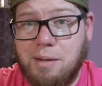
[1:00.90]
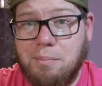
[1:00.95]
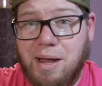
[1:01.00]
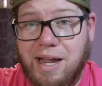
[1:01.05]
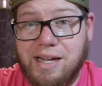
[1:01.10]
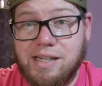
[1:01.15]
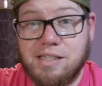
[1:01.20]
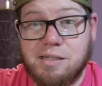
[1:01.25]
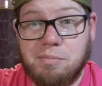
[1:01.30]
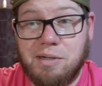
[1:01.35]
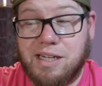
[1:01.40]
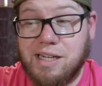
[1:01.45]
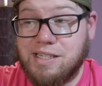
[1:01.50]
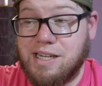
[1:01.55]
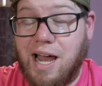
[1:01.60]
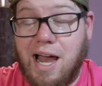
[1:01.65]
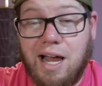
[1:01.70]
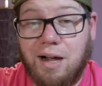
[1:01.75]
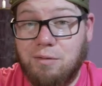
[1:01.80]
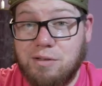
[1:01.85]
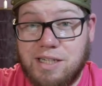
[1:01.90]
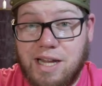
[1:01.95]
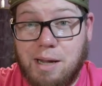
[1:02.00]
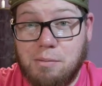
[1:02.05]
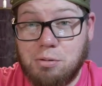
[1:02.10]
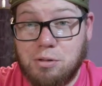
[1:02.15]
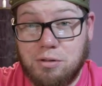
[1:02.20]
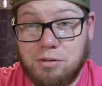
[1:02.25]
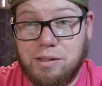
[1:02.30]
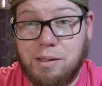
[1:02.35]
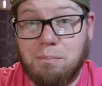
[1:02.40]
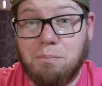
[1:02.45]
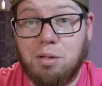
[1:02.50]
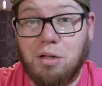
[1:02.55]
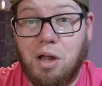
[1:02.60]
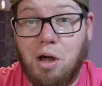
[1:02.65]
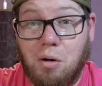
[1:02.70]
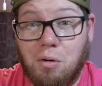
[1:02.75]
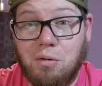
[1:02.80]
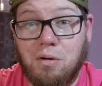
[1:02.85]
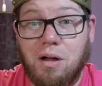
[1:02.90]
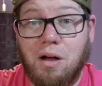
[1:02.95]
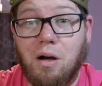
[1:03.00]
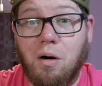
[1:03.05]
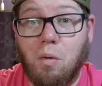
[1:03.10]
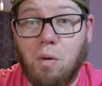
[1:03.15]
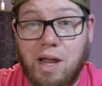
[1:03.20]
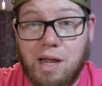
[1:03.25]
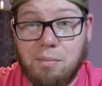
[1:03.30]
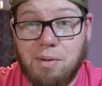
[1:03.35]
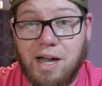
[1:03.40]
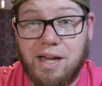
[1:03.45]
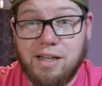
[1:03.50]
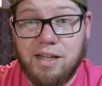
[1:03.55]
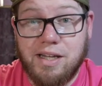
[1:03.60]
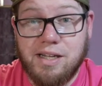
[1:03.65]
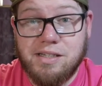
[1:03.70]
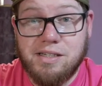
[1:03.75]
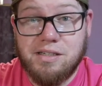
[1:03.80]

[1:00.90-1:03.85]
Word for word: amazed because I was absolutely blown away by this.